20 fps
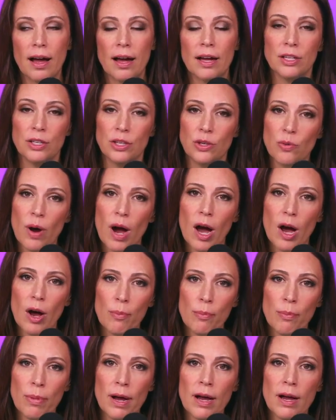you
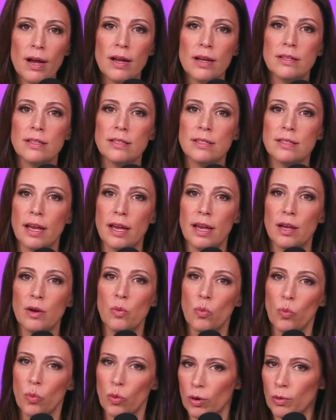help us
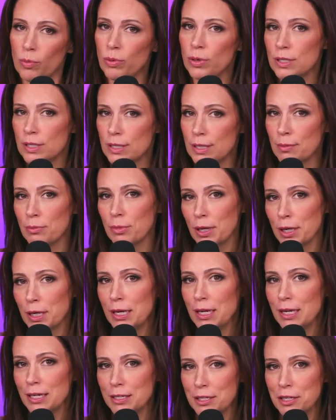and we'll put some
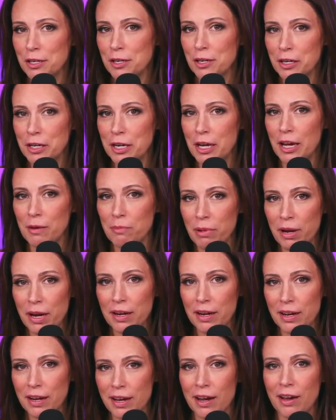money into your campaign
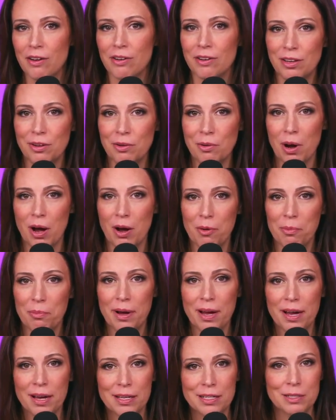account. You help
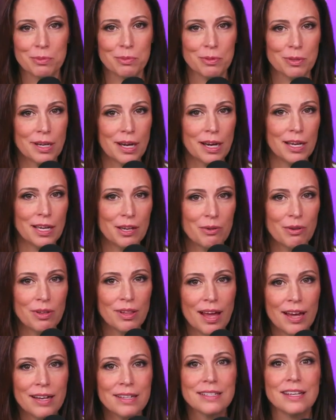us, we'll get you
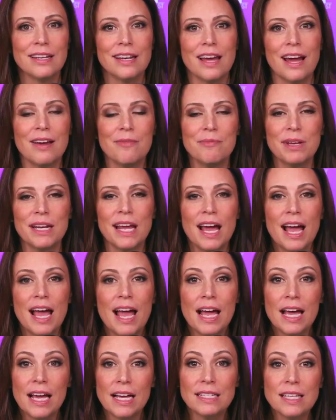elected. I mean,
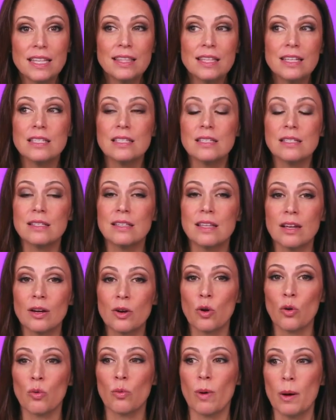isn't this the
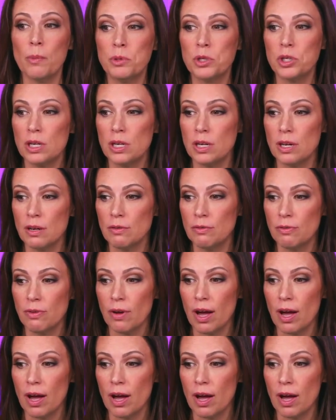corruption of